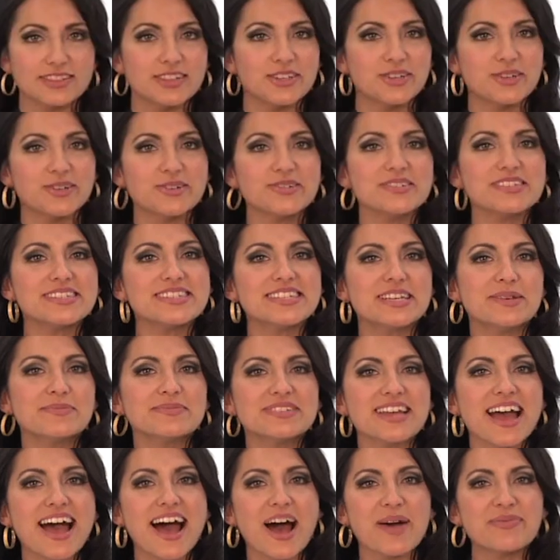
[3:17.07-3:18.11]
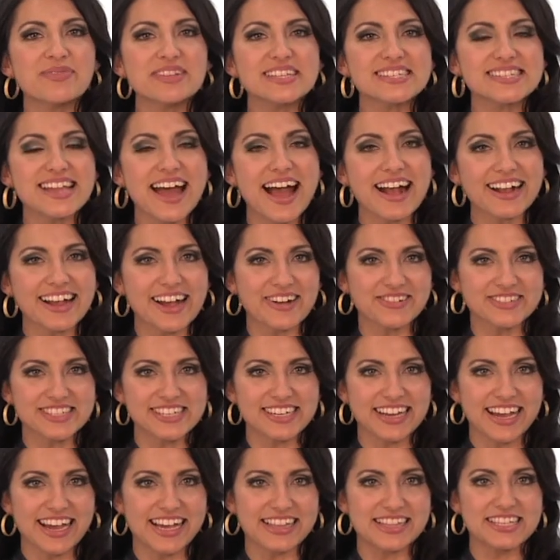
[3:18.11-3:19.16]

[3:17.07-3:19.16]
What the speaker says: The news seemed to help the stock out today.